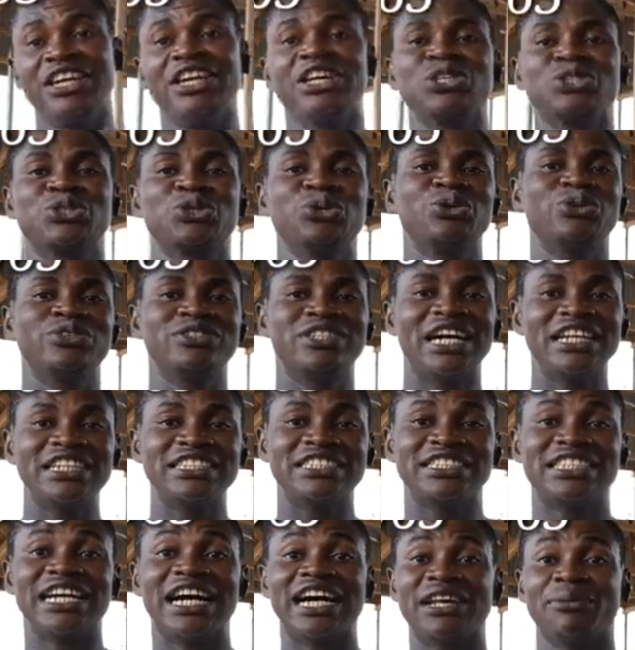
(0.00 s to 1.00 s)
So that
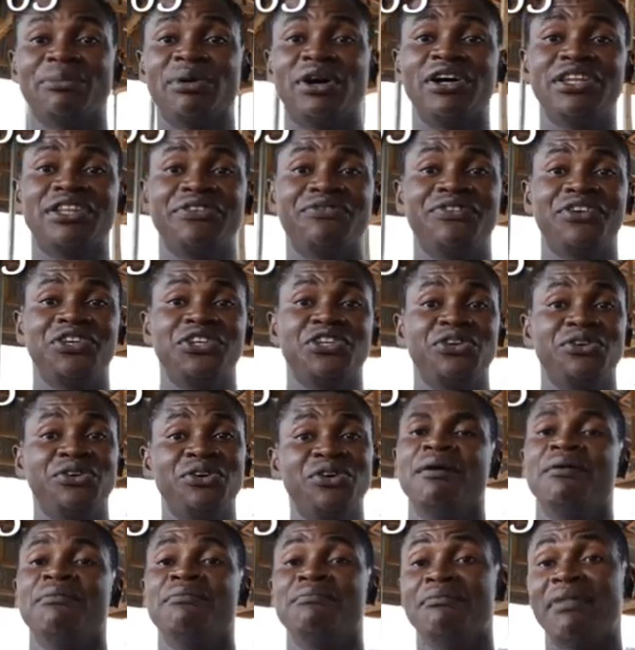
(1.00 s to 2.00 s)
is that about the video.
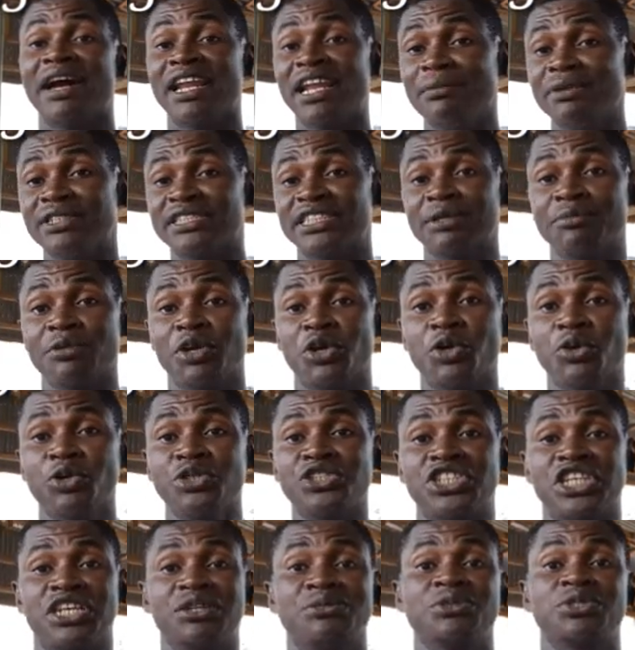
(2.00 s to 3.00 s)
My name is Simeon O.
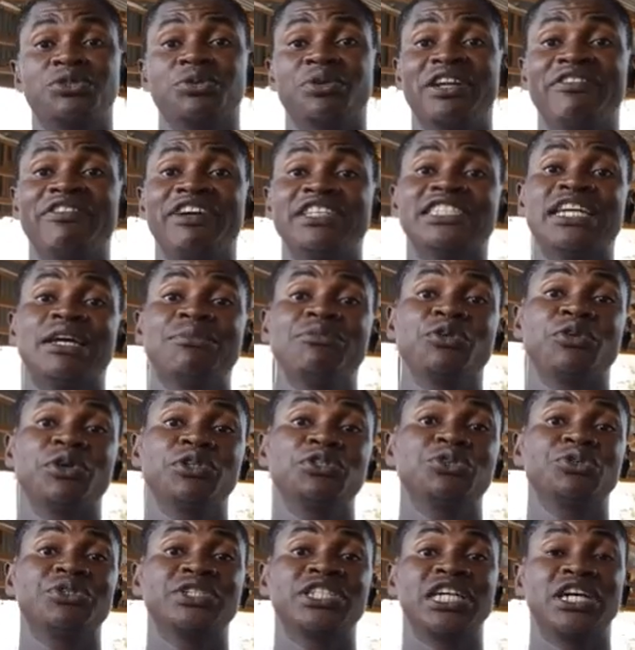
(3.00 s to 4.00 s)
James. Whenever time you want
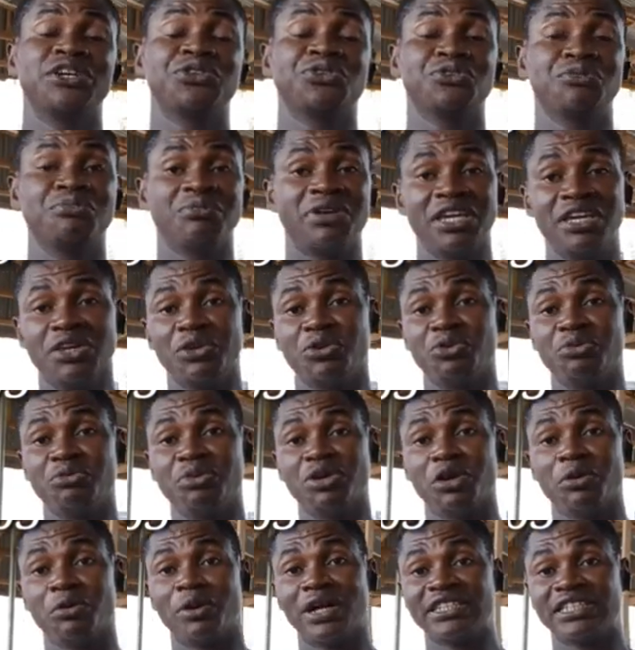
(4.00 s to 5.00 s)
to reach out to me, it could be
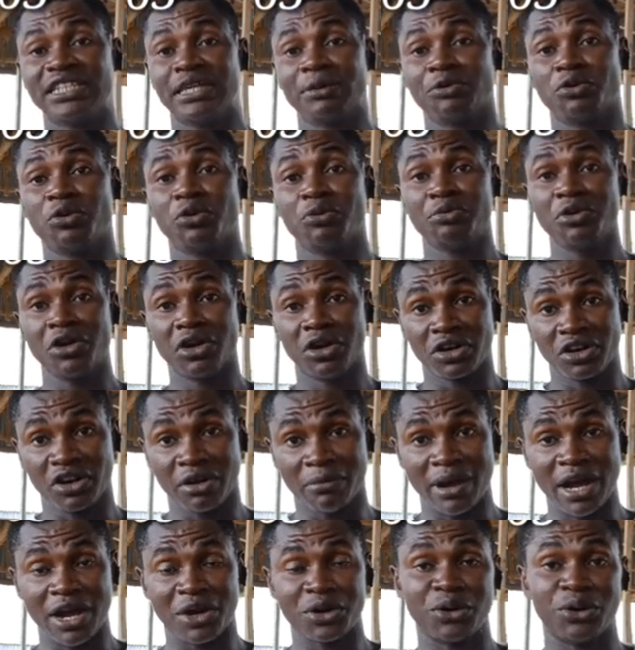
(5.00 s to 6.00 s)
on WhatsApp, it could be on
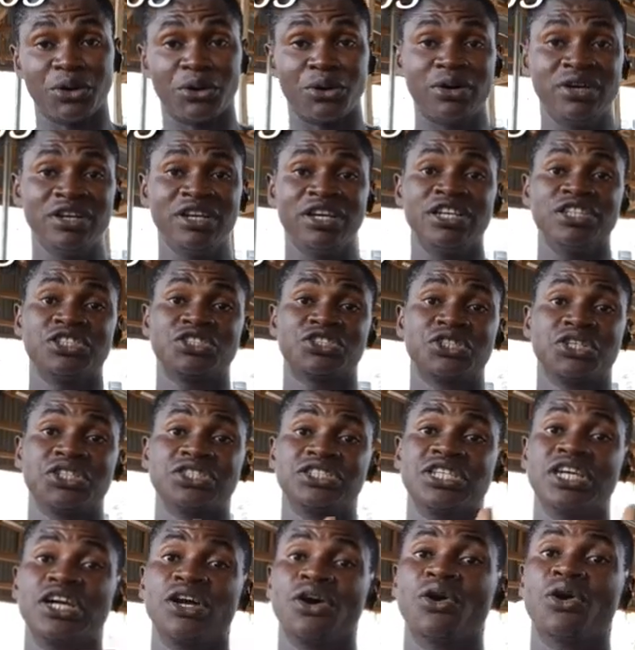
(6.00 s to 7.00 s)
normal call,
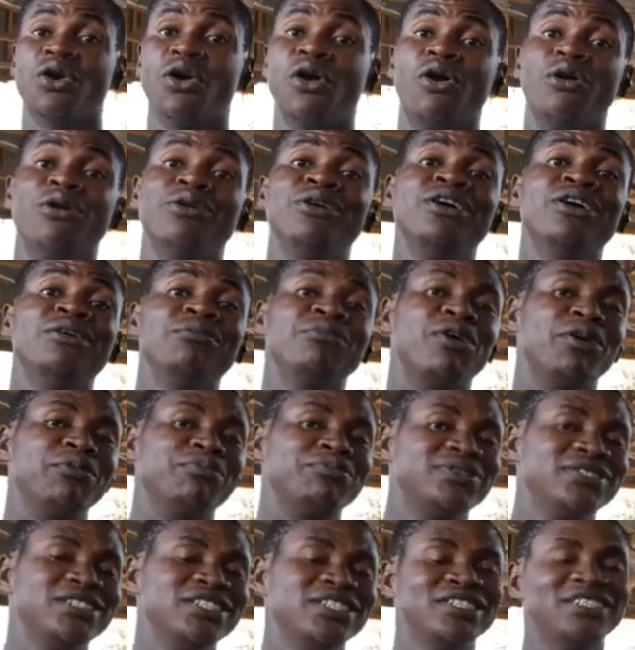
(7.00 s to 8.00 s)
just call. But
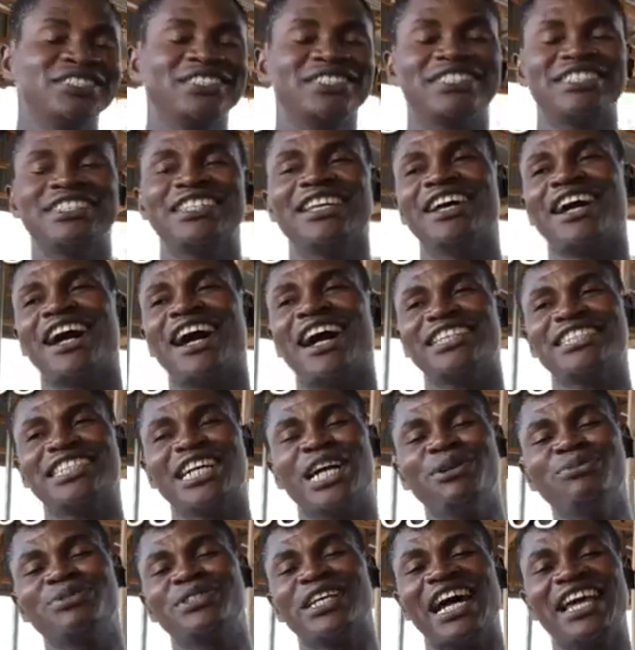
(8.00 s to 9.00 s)
please, at
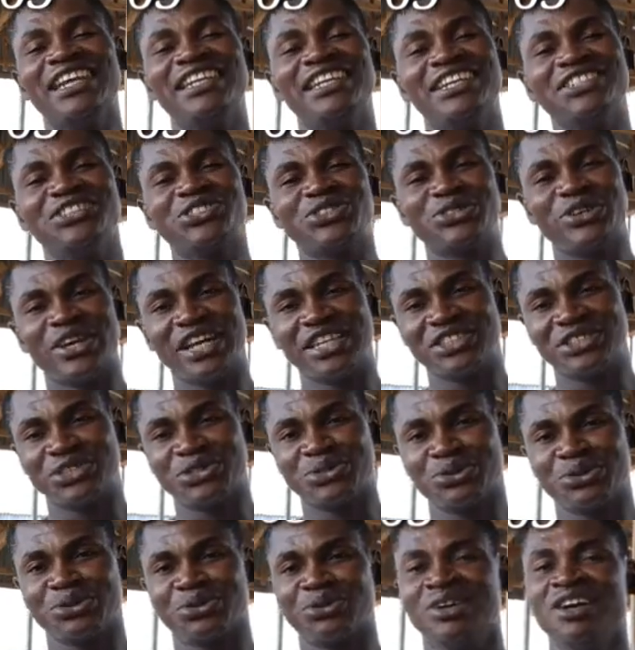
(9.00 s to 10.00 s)
times I need rest
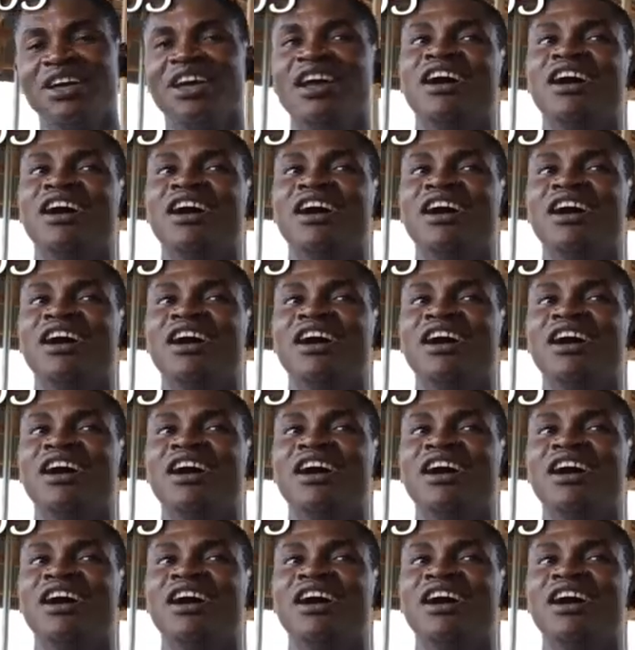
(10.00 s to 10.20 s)
too.